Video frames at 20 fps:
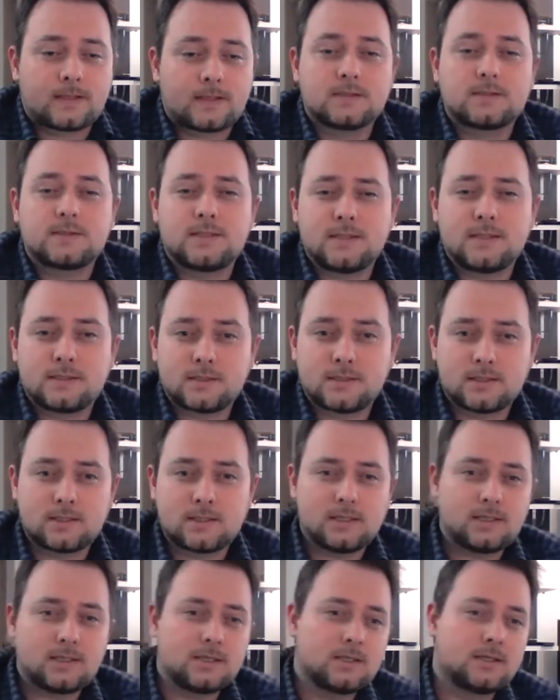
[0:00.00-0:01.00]

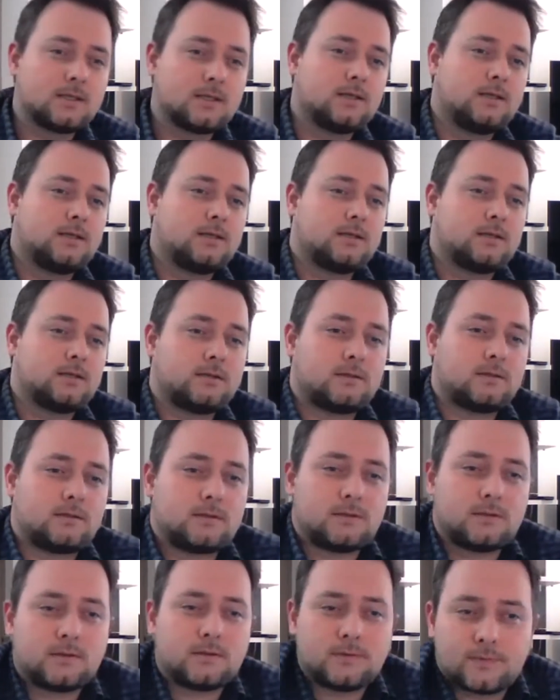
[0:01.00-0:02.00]
consistently
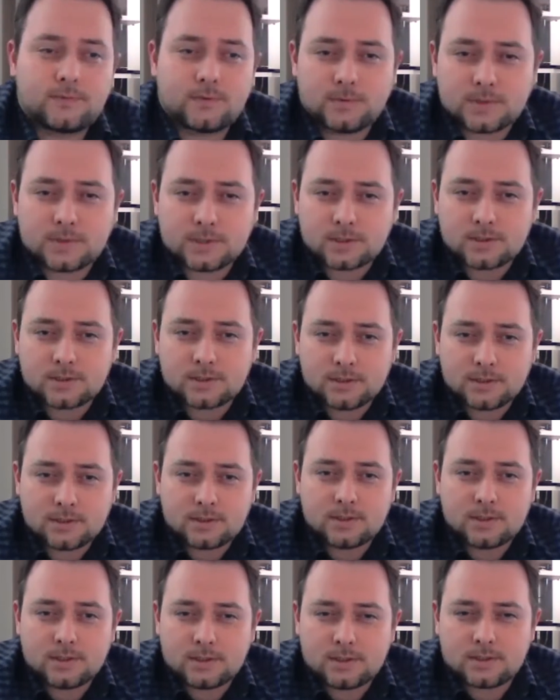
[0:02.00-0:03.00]
from the
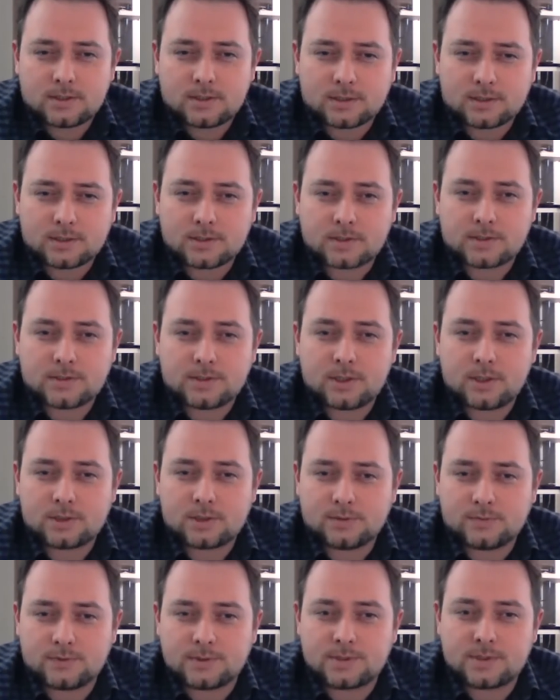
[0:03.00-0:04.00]

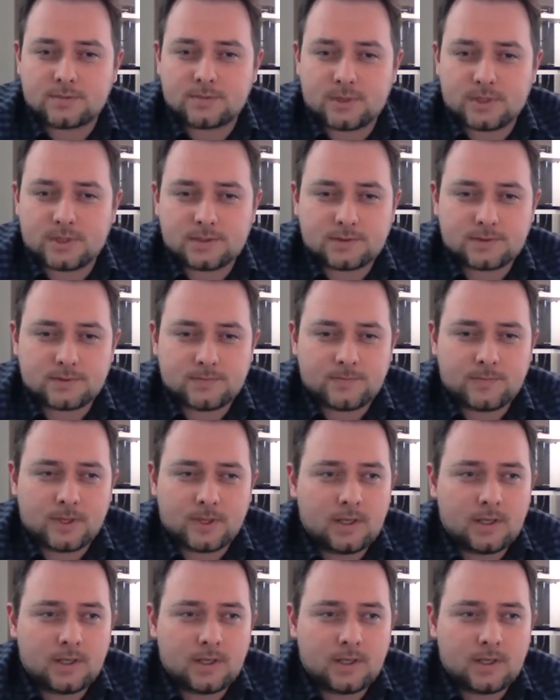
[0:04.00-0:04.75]
start of the semester.